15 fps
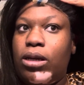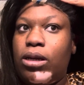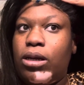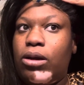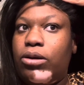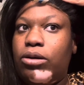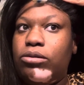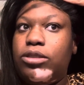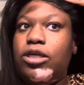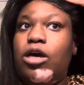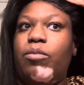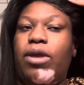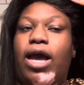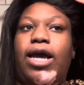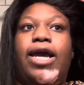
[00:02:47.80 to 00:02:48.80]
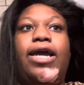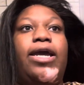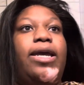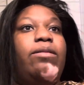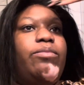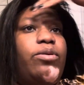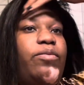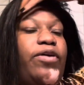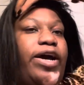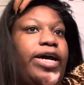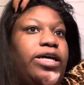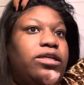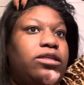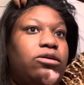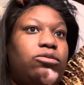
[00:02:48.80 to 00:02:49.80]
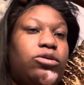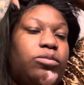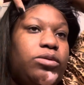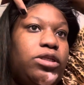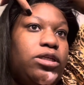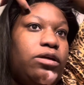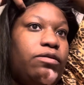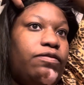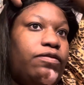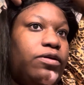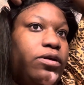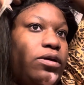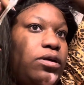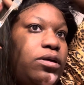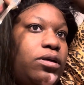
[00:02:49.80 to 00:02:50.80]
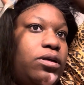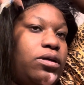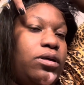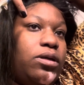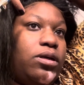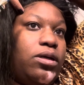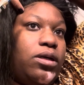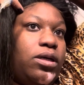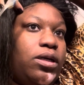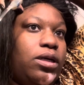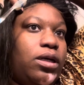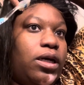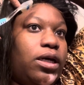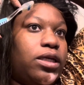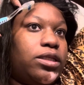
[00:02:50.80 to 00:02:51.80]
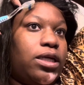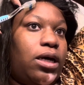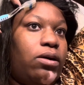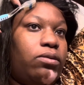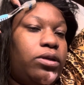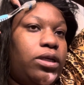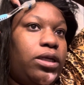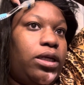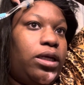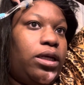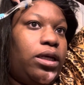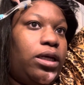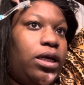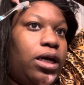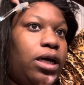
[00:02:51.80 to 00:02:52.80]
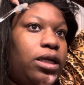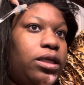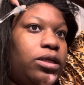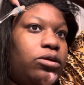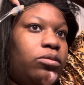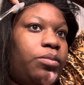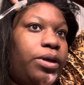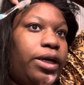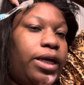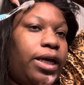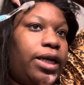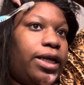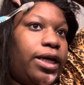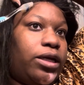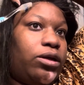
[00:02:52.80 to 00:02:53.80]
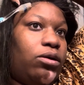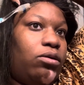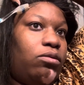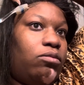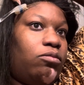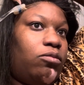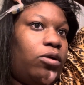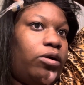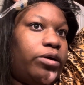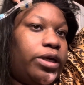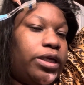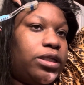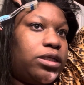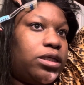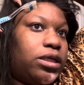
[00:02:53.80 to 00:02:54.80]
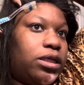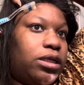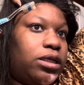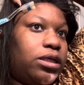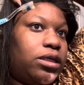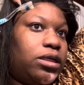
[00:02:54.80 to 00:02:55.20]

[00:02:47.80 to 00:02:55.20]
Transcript: Girl, don't tell me I can't improvise on some stuff. Because I only need a little bit and I don't want it to